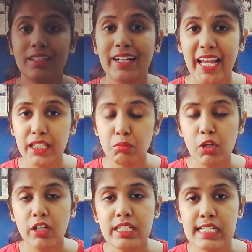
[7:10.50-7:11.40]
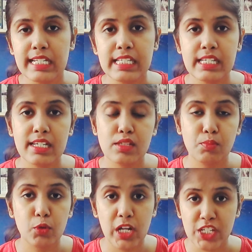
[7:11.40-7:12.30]
The ninth book on this list is
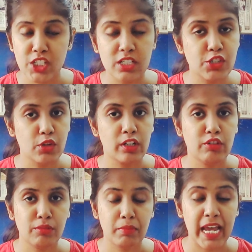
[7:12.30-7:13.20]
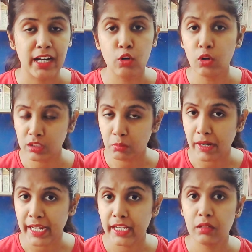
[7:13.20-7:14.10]
Poonachi, The Story of a Black Coat
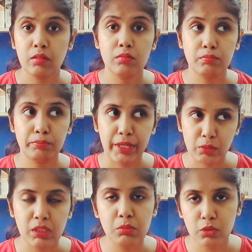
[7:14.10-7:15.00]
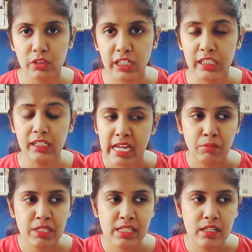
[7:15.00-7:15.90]
by Perumal Murugan. I've
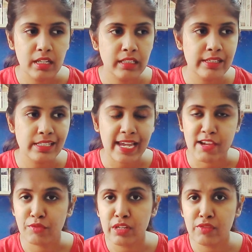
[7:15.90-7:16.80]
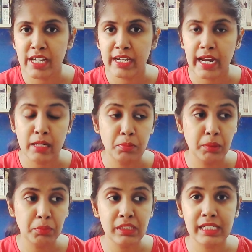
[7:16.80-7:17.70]
been seeing this everywhere, and
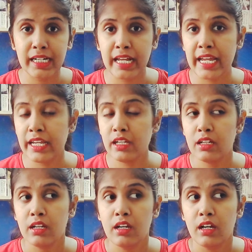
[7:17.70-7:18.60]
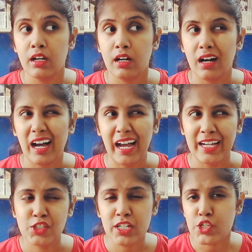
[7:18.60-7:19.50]
people that I
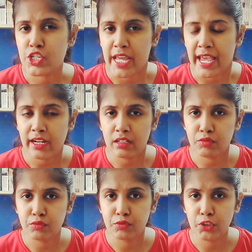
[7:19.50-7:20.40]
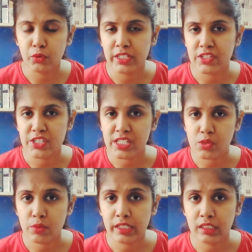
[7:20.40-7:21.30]
actually share a few interests
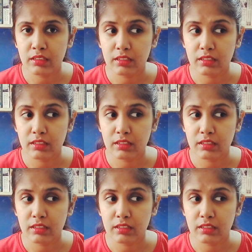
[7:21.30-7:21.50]
with